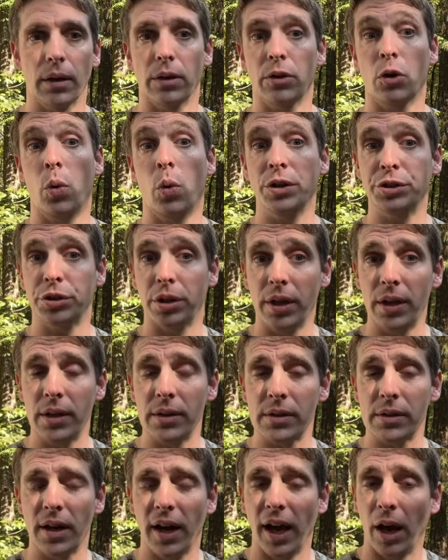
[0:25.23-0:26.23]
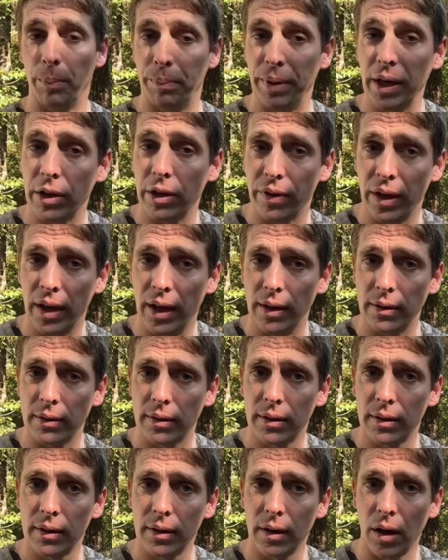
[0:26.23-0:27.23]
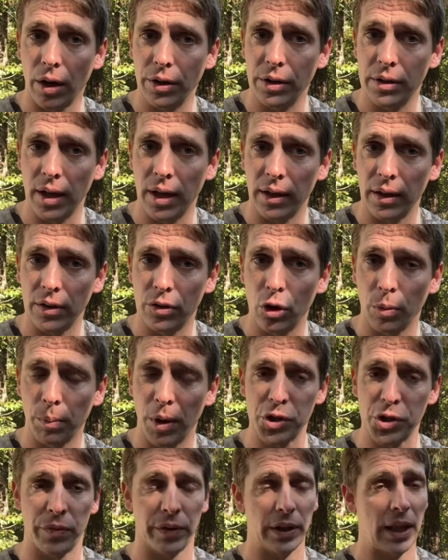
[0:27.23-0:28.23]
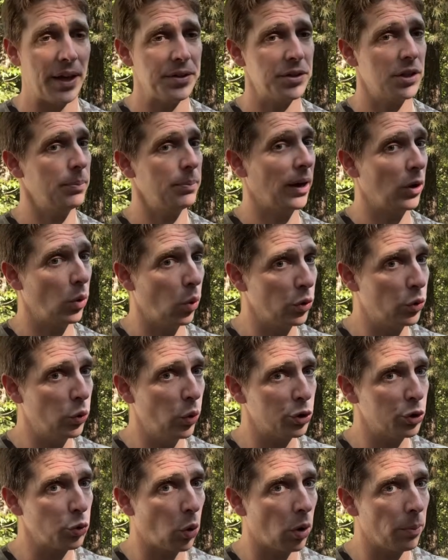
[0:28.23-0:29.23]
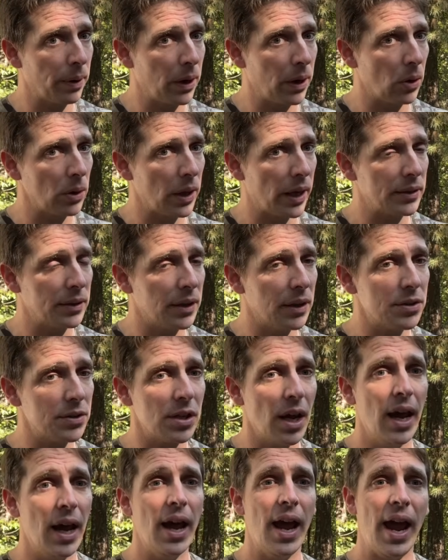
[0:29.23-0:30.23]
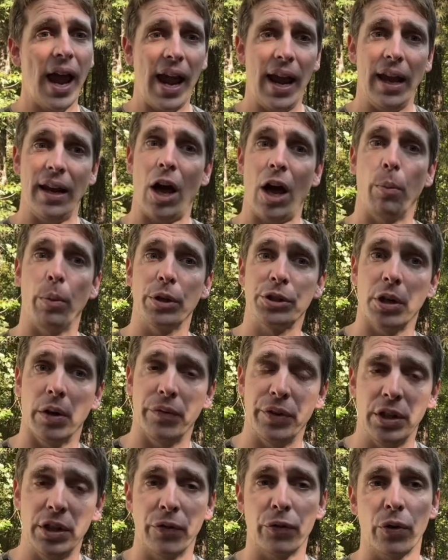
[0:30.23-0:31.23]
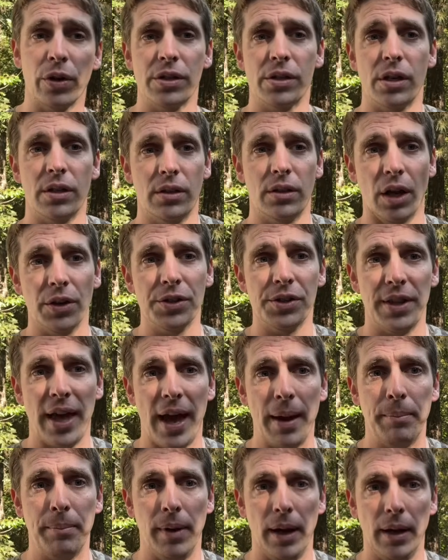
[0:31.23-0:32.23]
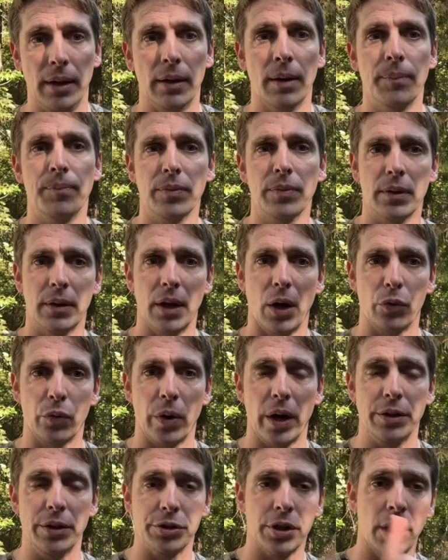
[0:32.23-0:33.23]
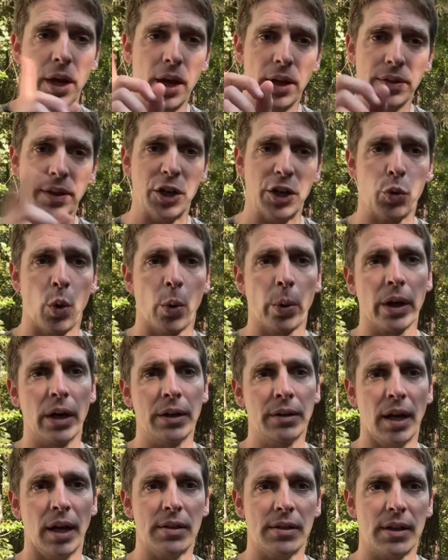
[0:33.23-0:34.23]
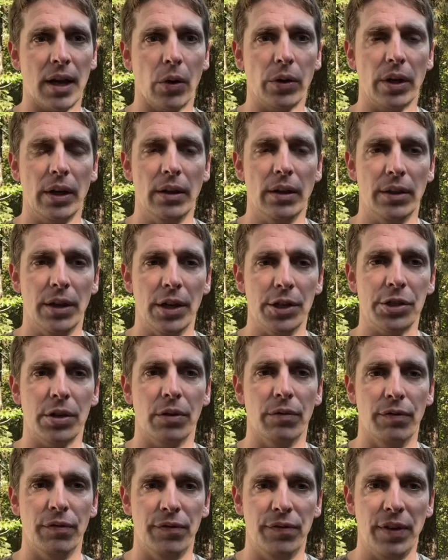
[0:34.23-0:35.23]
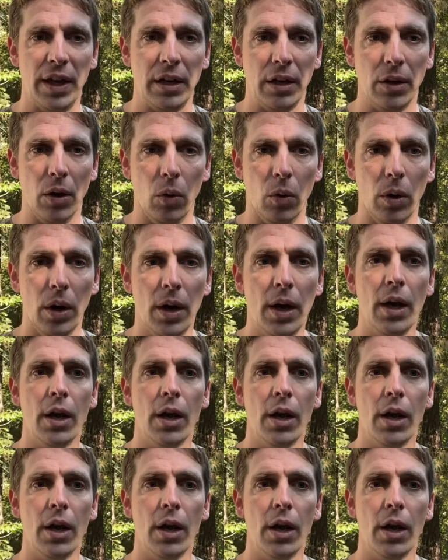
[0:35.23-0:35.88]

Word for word: Now the question is, how big of a hit are you taking to your muzzle velocity by going to a short barrel like this? and how much of a difference does that make downrange. That's what we're going to test out in this video.